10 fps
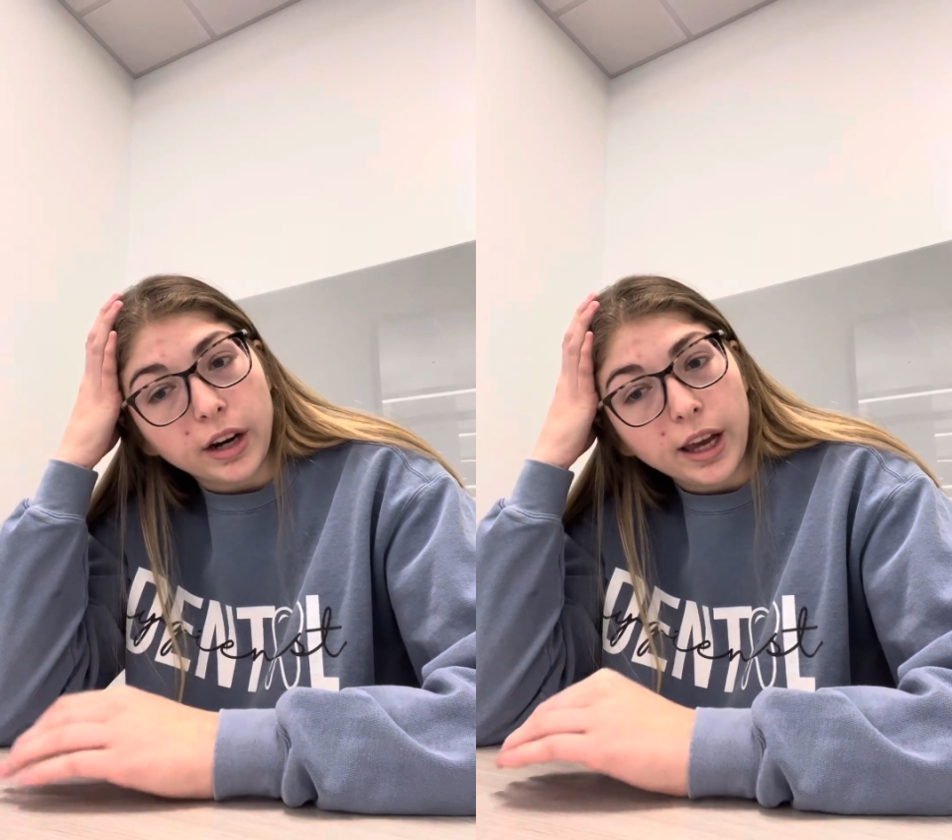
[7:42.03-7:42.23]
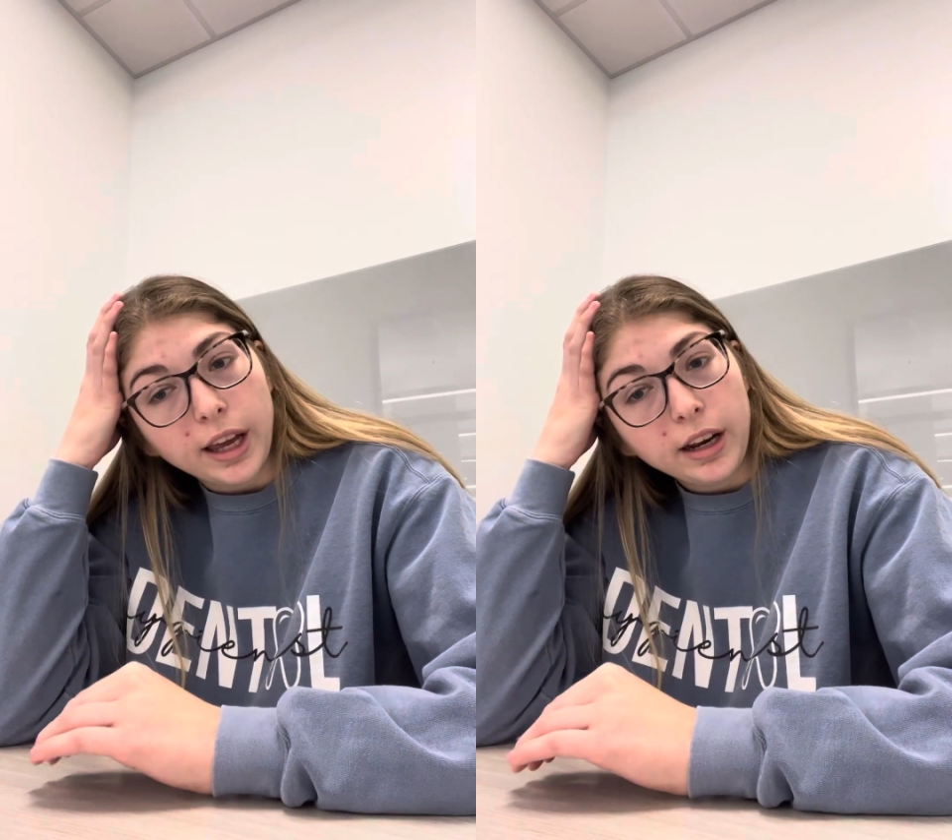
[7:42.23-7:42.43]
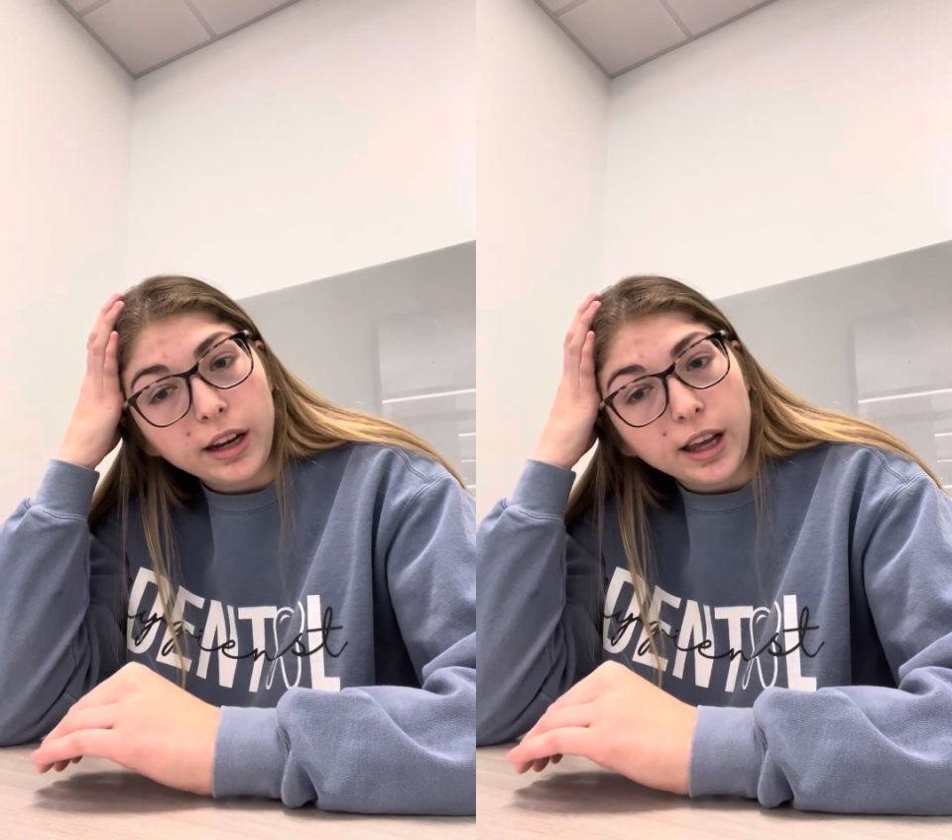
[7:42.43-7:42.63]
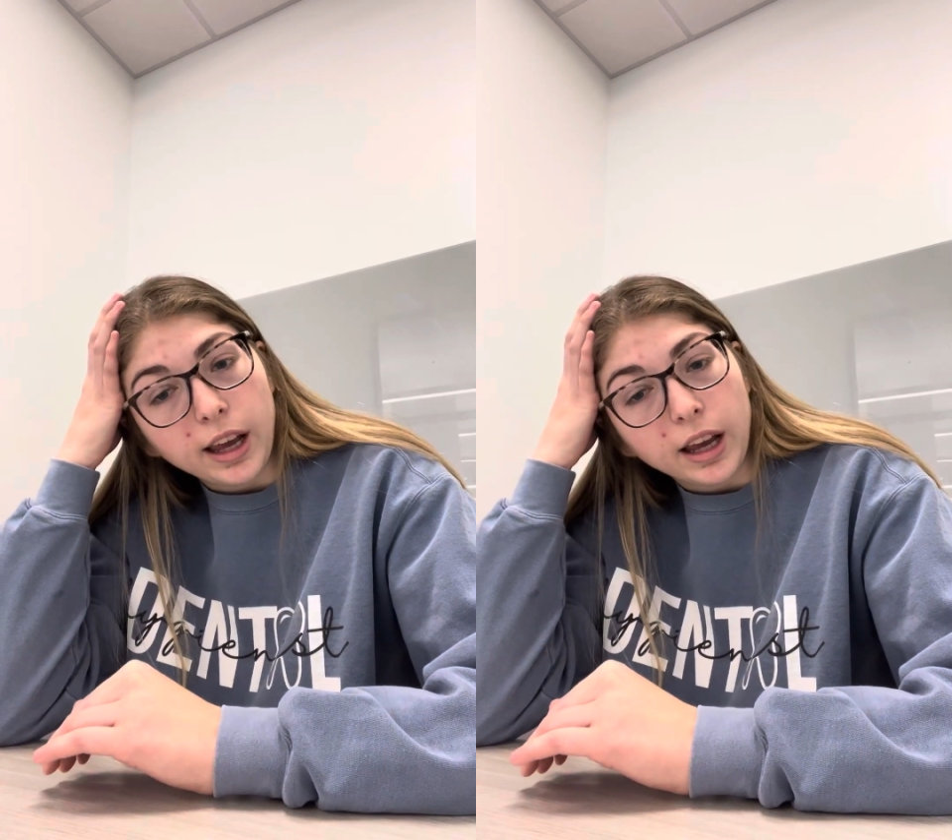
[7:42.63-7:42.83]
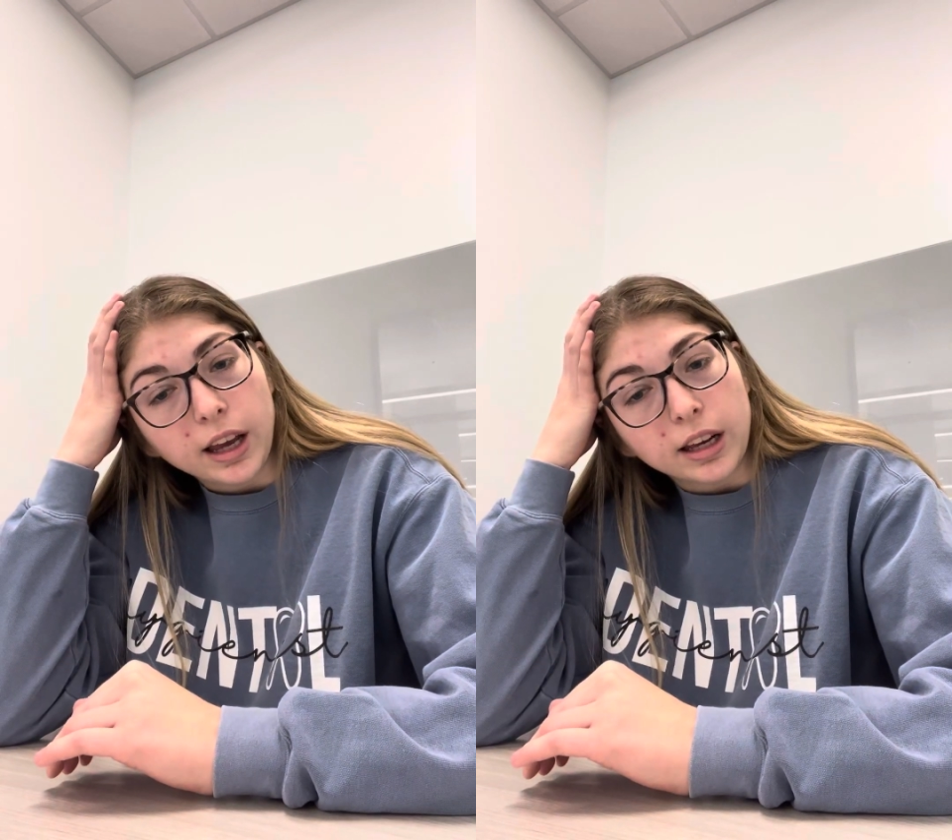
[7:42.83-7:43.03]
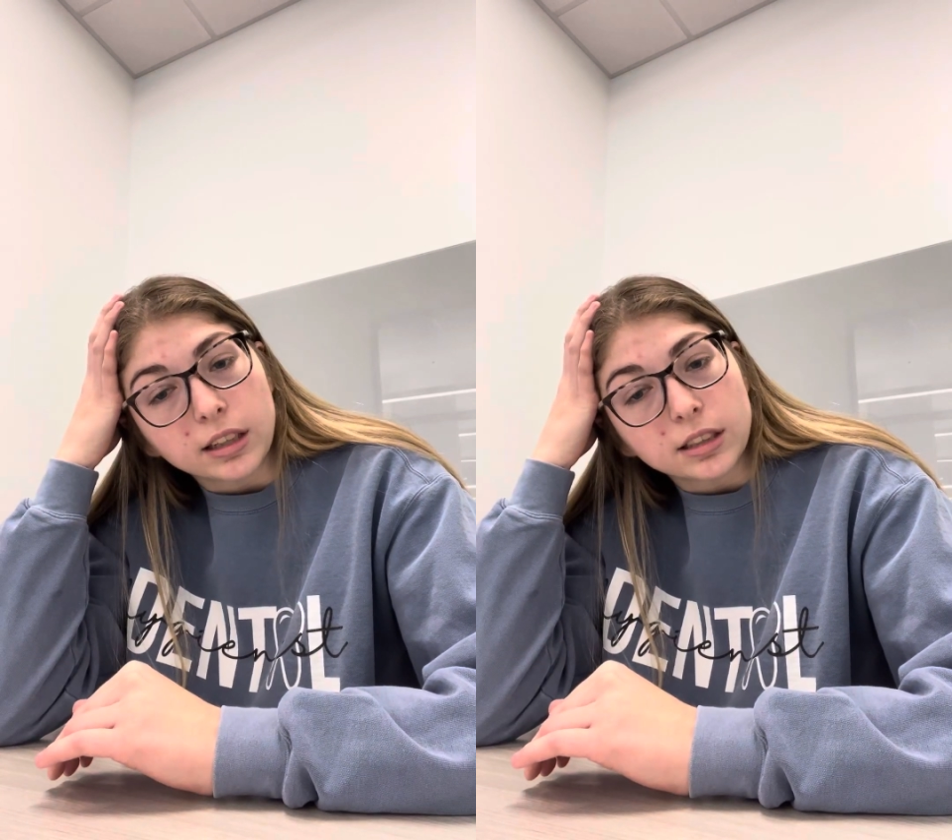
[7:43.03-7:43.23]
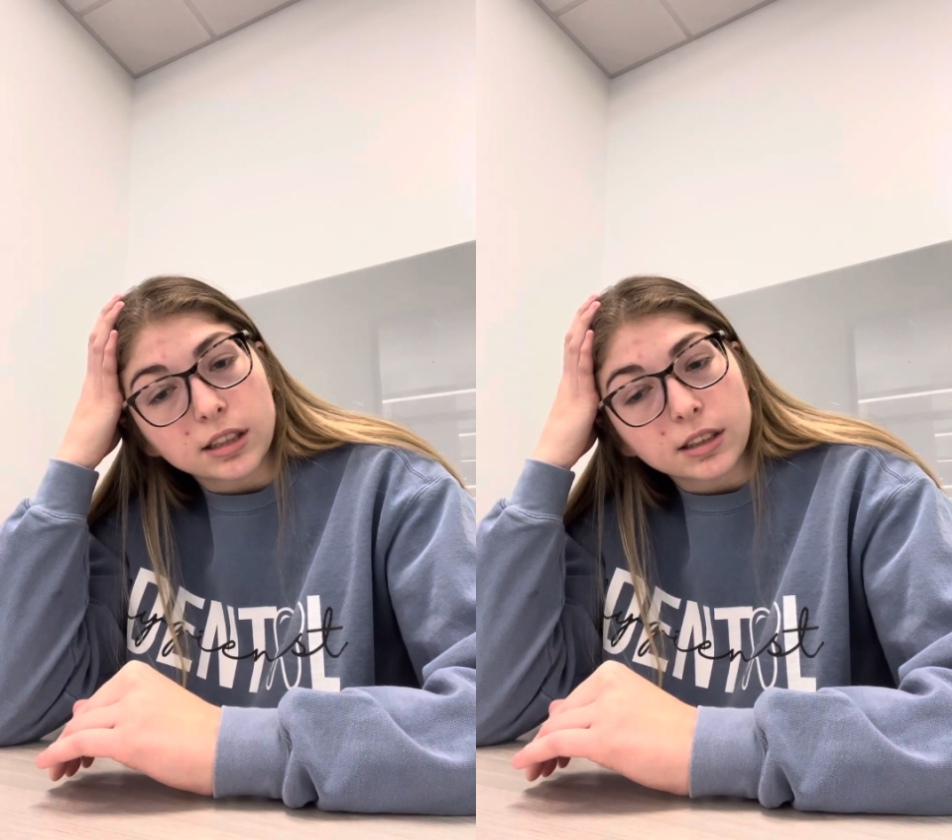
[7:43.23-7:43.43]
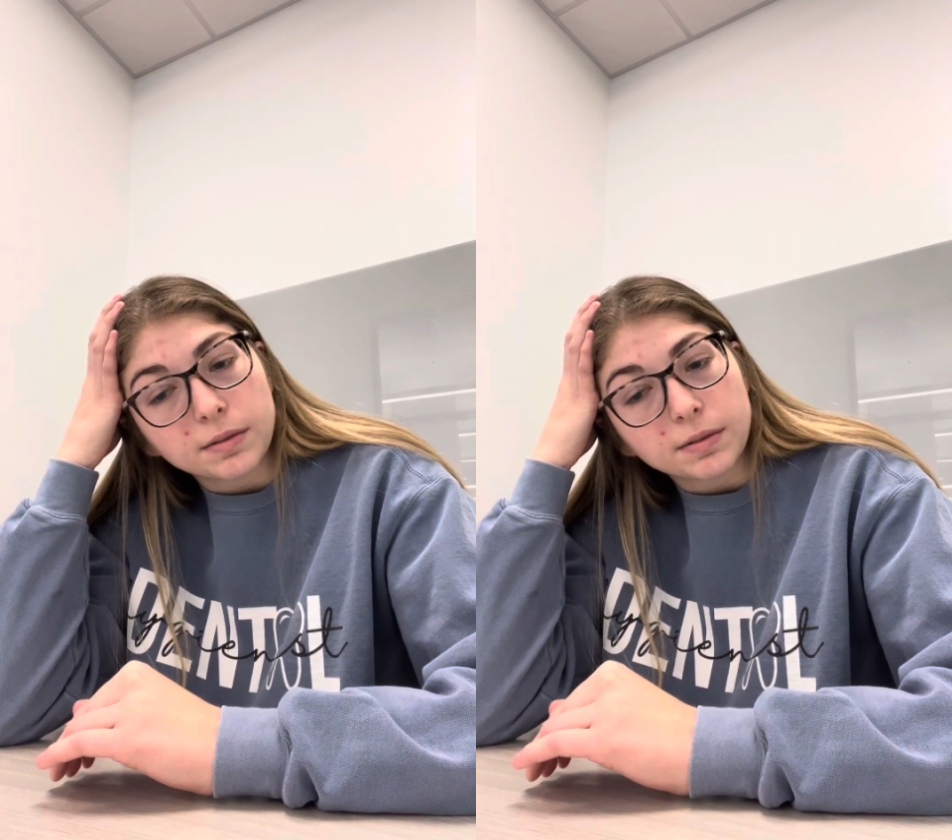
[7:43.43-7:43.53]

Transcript: head, and